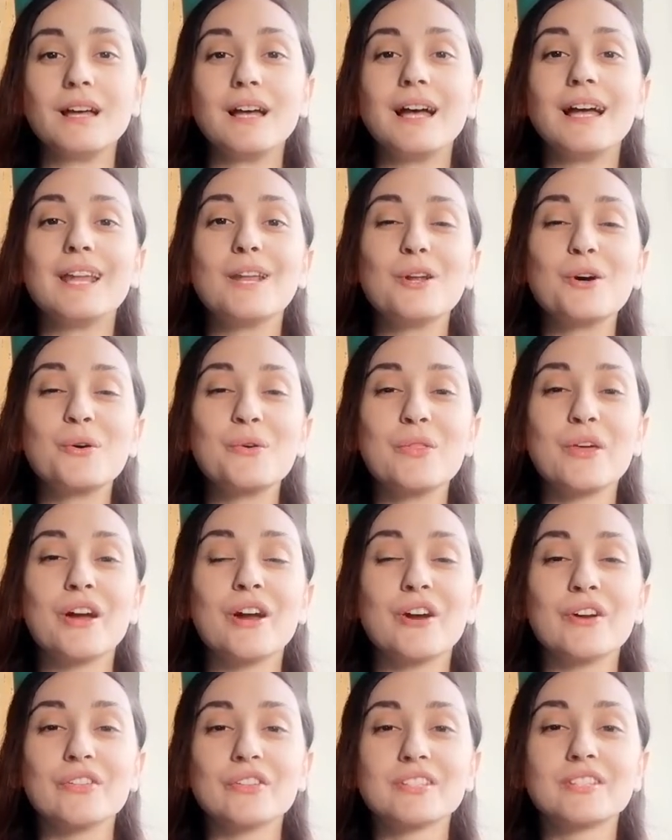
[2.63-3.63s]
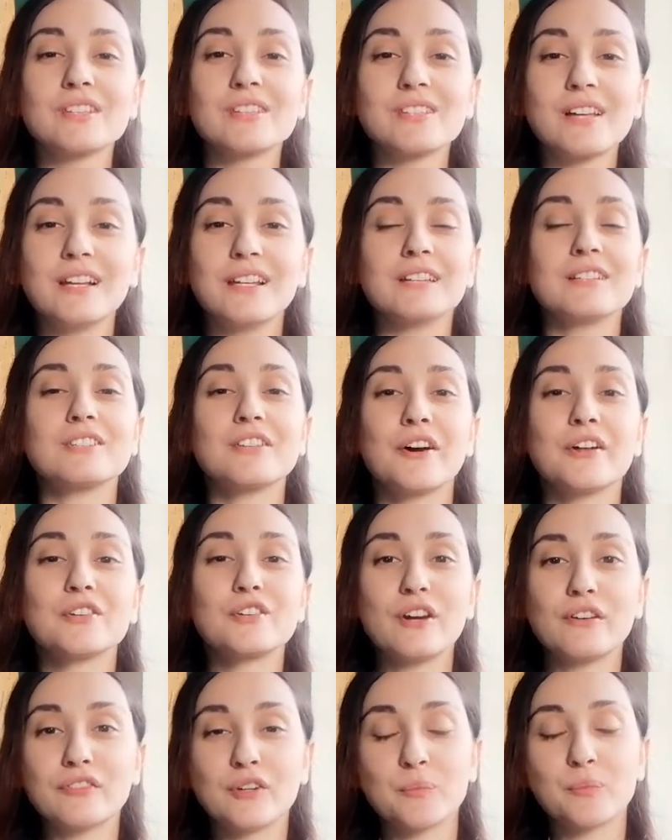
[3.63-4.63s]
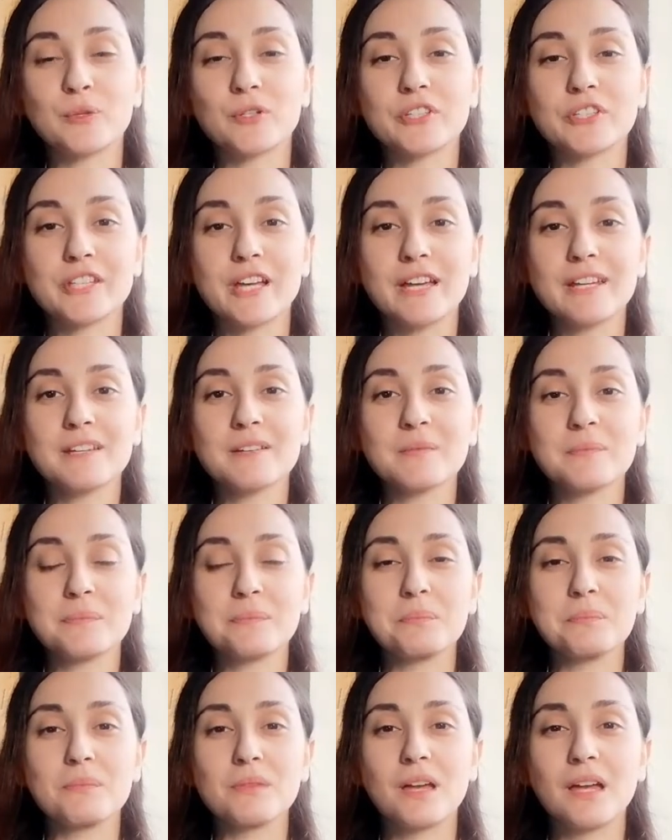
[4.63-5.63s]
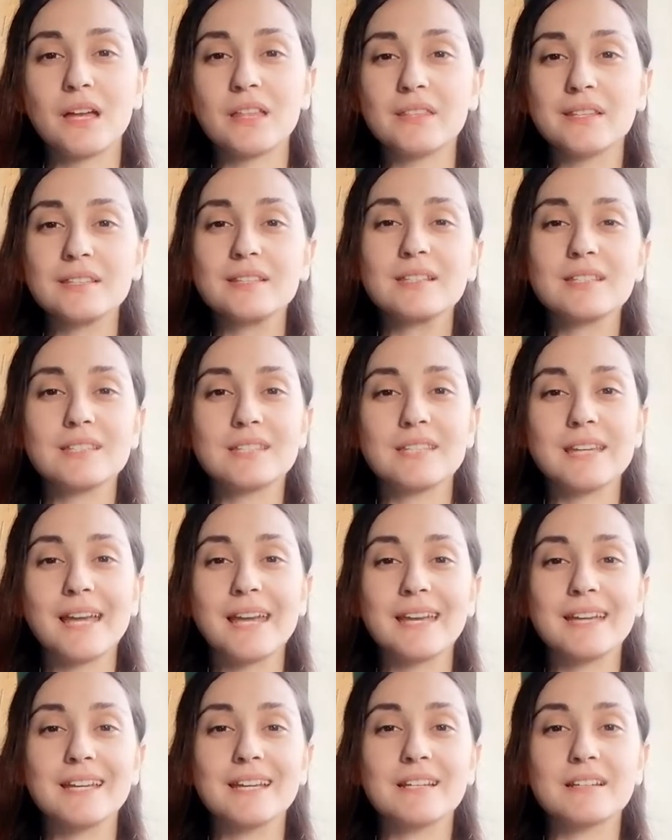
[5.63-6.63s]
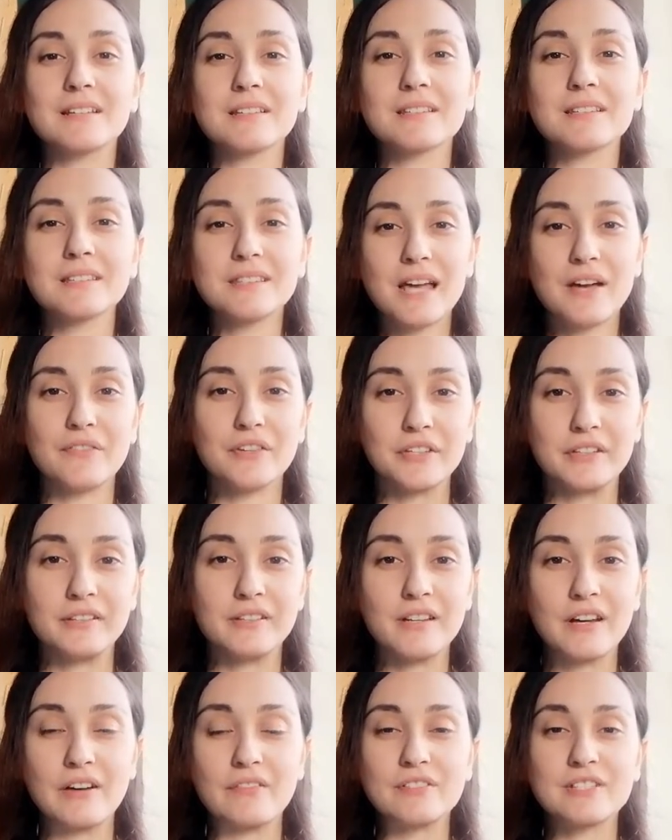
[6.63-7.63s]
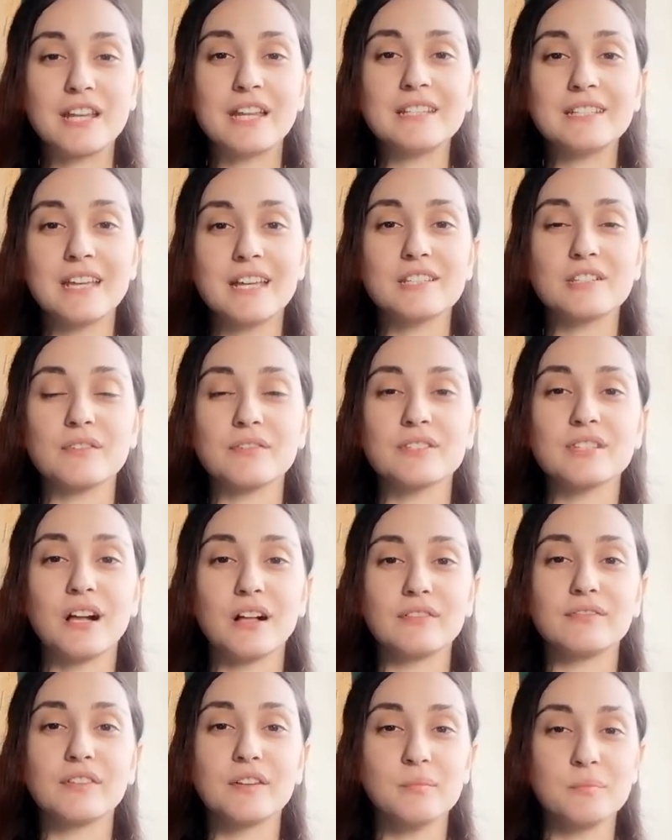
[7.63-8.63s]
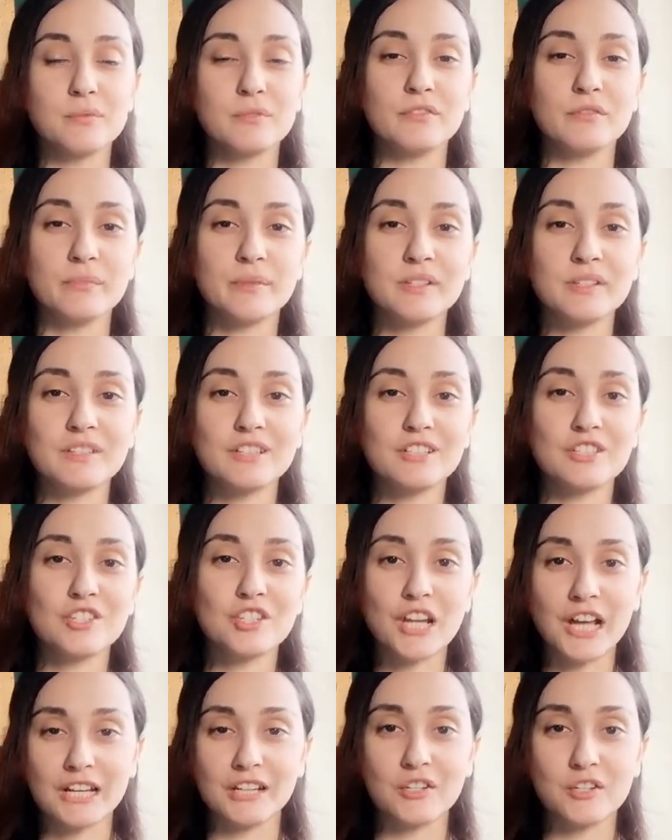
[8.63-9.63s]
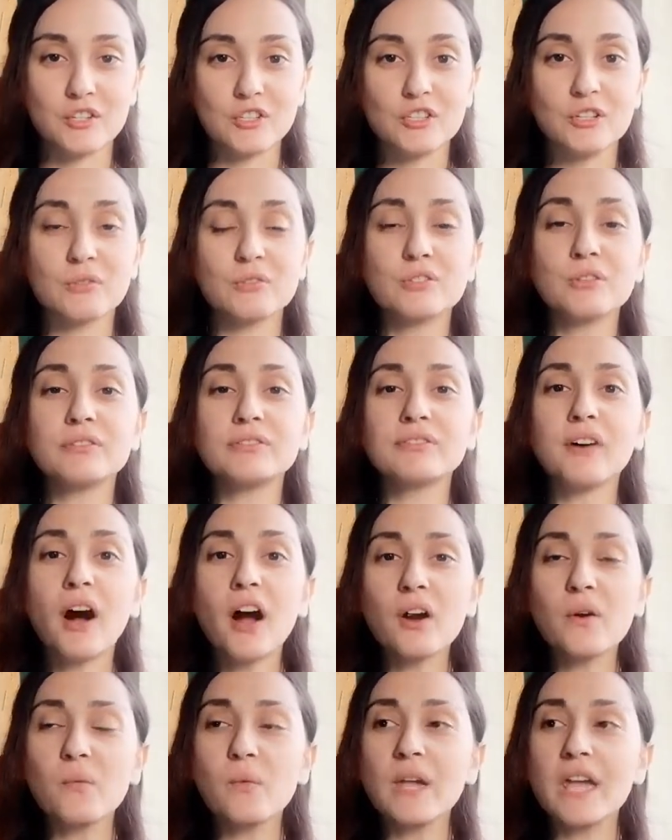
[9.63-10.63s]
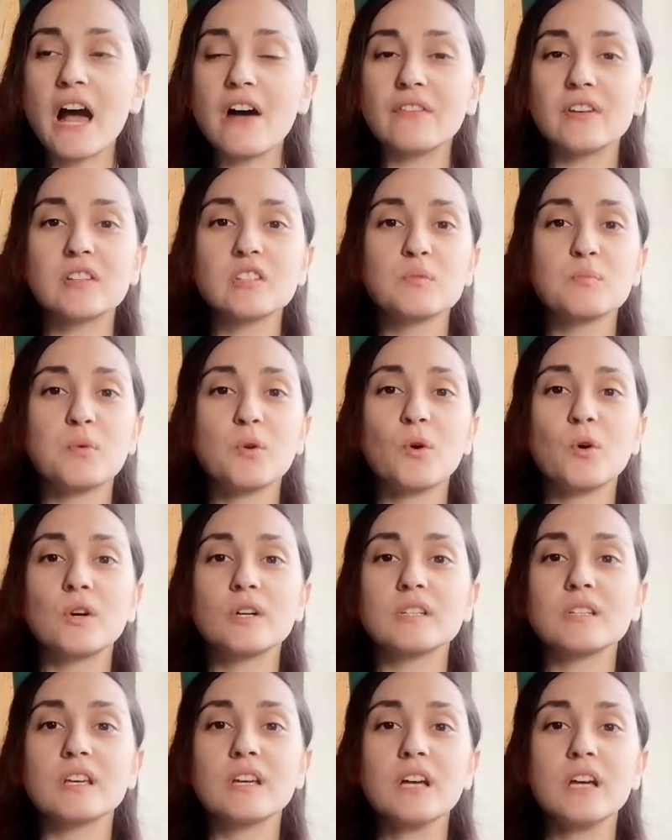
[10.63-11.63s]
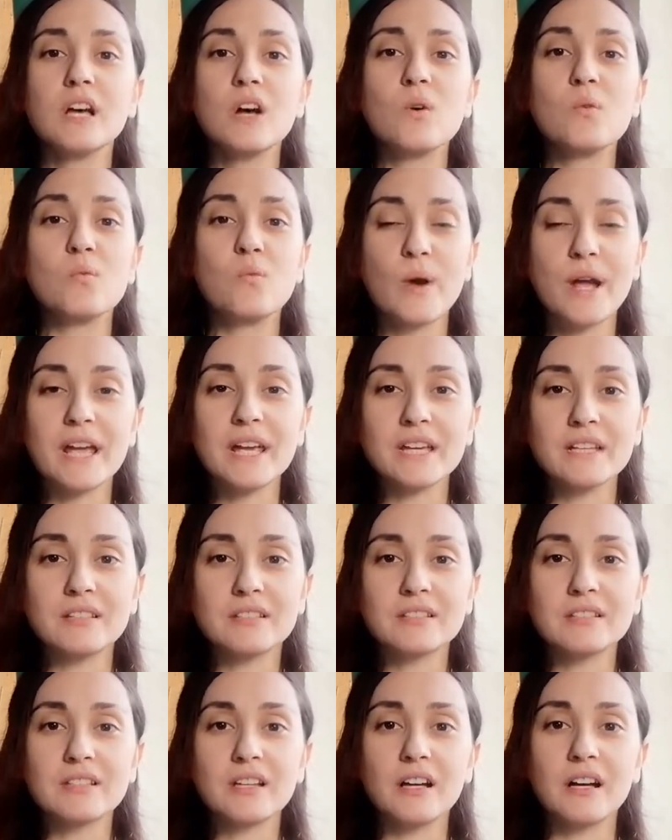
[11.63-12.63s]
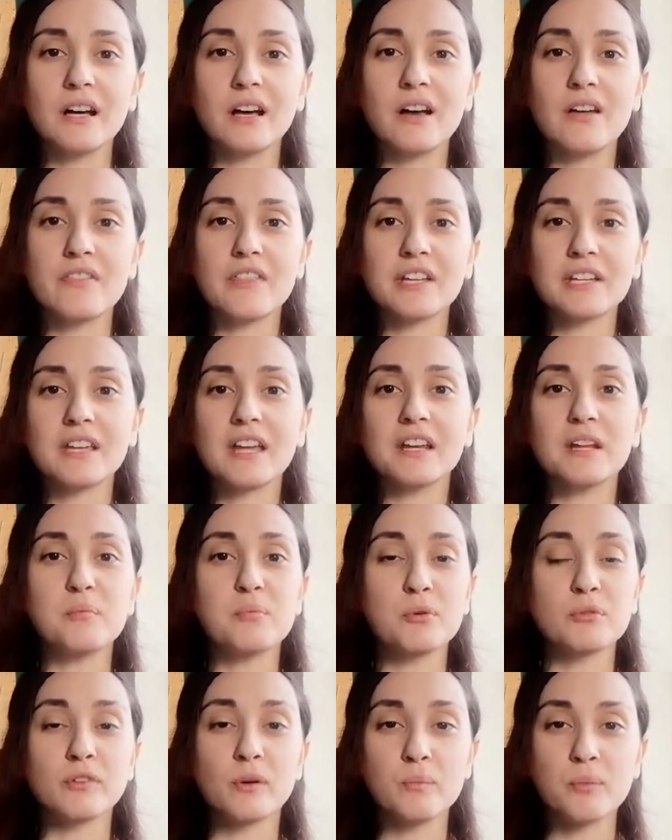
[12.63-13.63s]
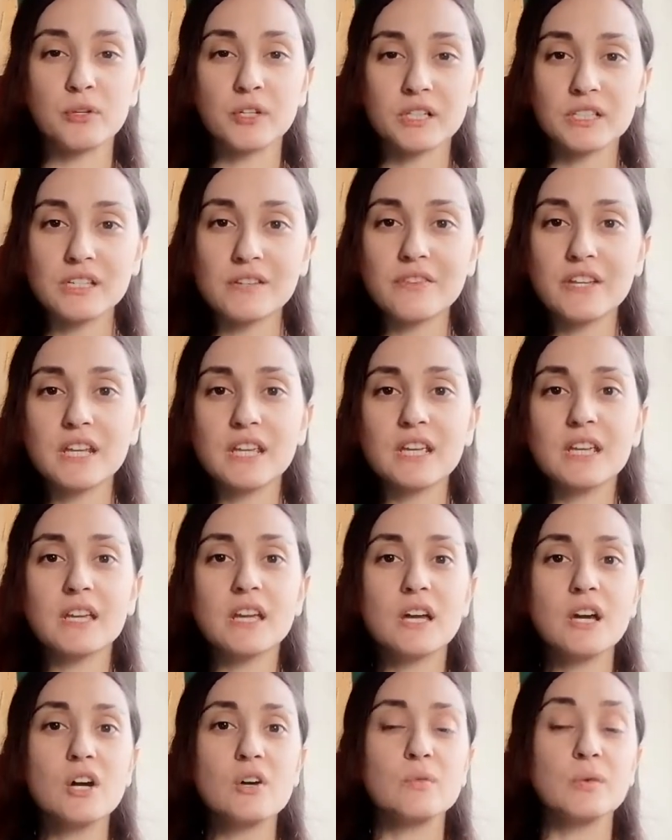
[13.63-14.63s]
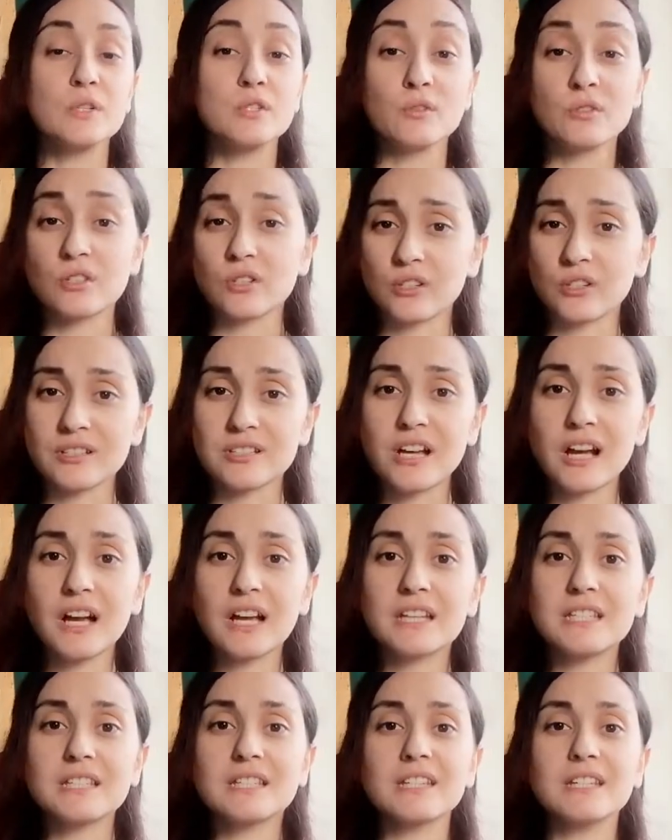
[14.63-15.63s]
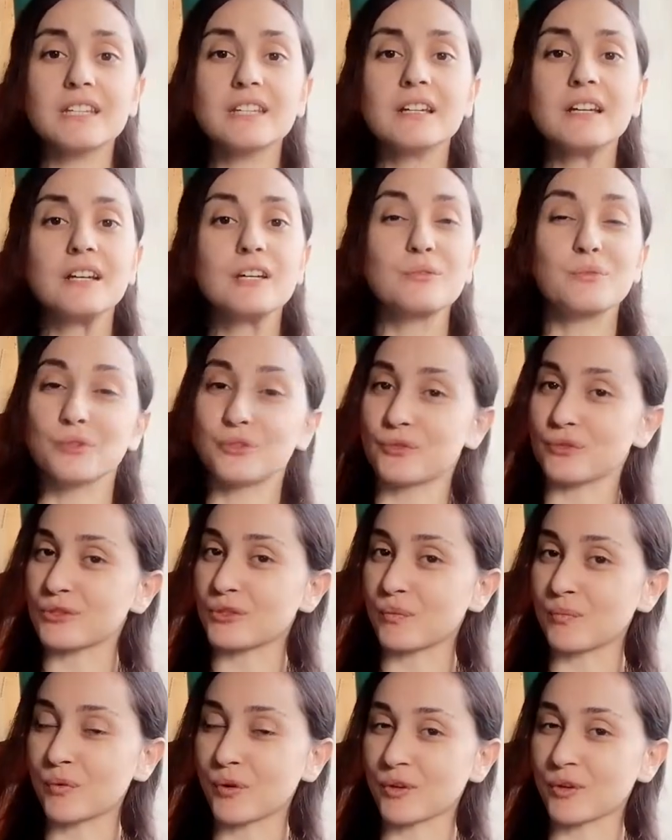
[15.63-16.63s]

Hello there, this is Alexandra from PersEd, and this is day 7 of 10 Days of Self-Improvement Challenge. So far we have explored ways that can improve our productivity, reduce our anxiety, reduce our